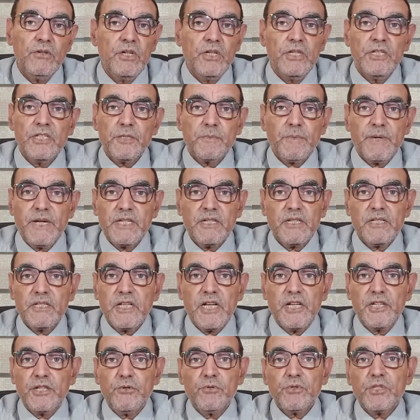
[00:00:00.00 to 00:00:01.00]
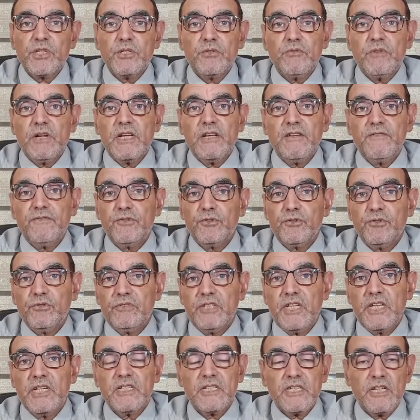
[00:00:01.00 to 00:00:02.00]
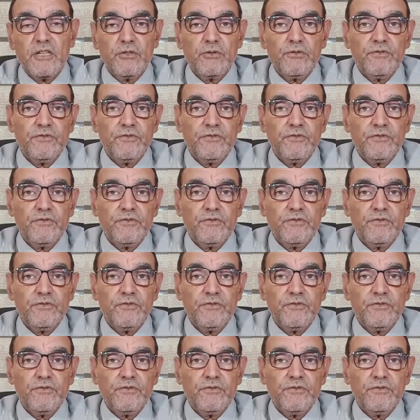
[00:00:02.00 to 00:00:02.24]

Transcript: Spices are used only for the taste and